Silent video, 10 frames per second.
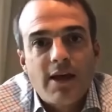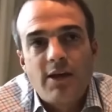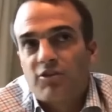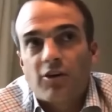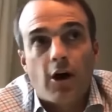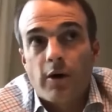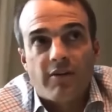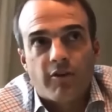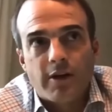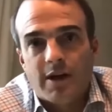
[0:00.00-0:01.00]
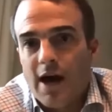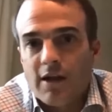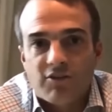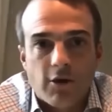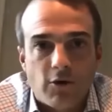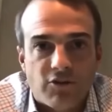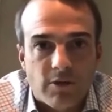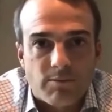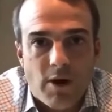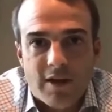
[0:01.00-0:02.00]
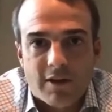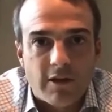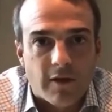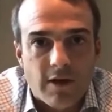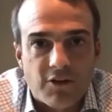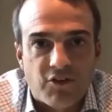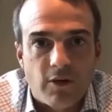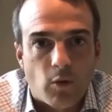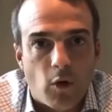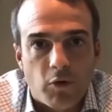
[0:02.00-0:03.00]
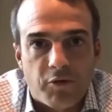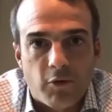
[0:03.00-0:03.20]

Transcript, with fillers: he saw every college coach in practically the country roll